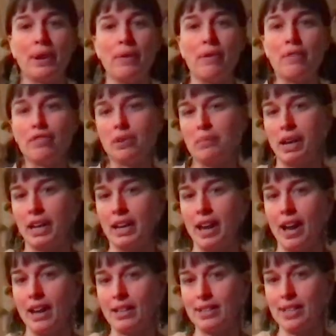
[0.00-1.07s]
over my
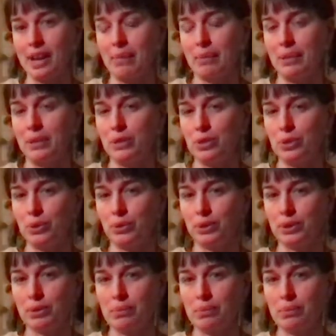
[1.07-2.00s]
non-dominant shoulder,